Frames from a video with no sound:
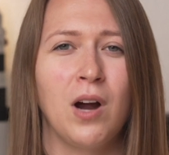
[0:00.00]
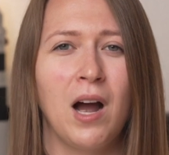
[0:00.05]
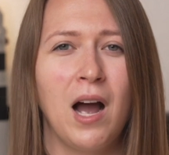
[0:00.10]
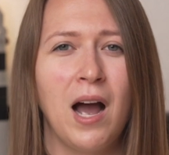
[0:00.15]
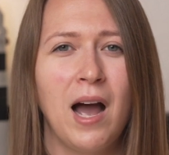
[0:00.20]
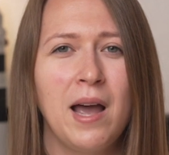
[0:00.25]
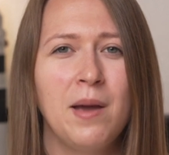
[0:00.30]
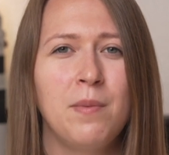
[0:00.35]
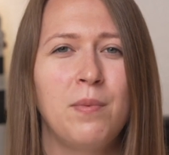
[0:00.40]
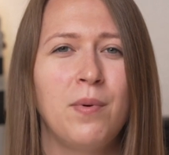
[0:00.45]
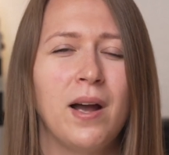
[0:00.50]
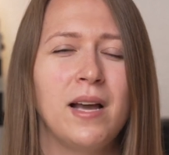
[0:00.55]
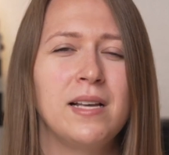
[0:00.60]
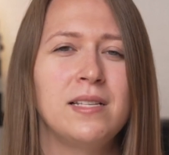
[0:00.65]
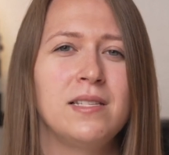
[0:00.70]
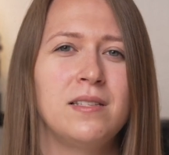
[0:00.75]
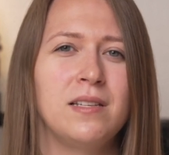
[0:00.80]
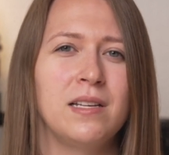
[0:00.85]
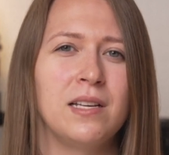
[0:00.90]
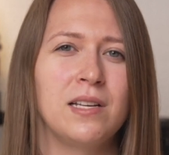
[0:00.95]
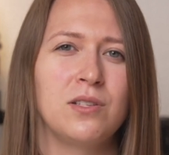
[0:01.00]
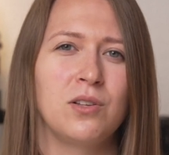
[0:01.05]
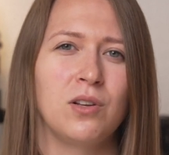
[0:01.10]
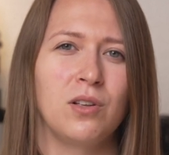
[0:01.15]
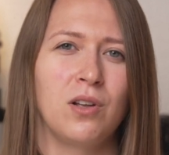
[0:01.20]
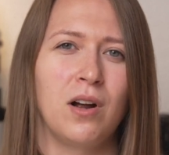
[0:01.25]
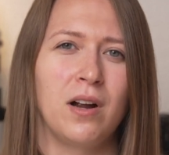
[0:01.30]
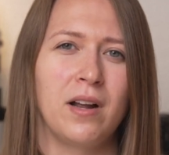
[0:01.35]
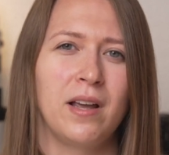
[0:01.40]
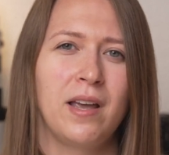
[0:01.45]
a high-priced
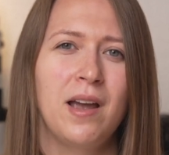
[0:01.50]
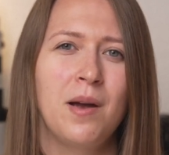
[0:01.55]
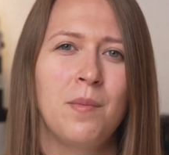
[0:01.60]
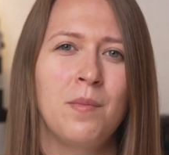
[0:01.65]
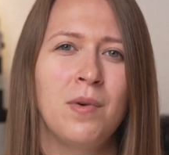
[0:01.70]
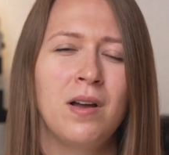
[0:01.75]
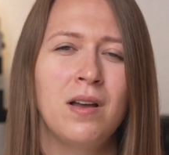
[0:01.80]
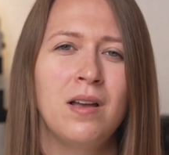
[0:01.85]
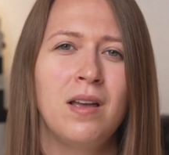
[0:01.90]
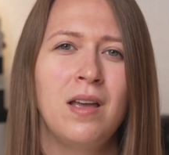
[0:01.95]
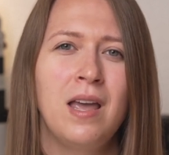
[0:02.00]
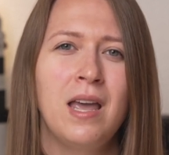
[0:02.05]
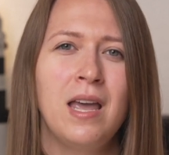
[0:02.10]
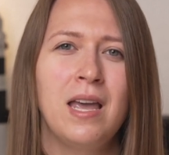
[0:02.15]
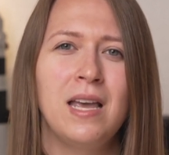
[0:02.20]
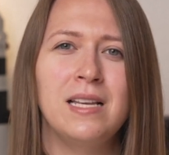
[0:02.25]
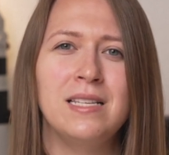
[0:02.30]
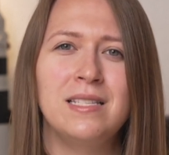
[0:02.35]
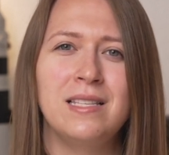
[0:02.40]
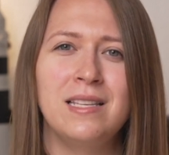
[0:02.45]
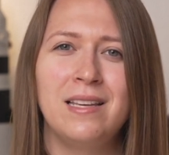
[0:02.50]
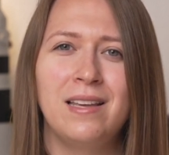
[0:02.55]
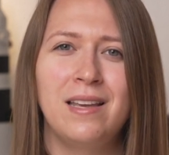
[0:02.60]
DSLR camera is the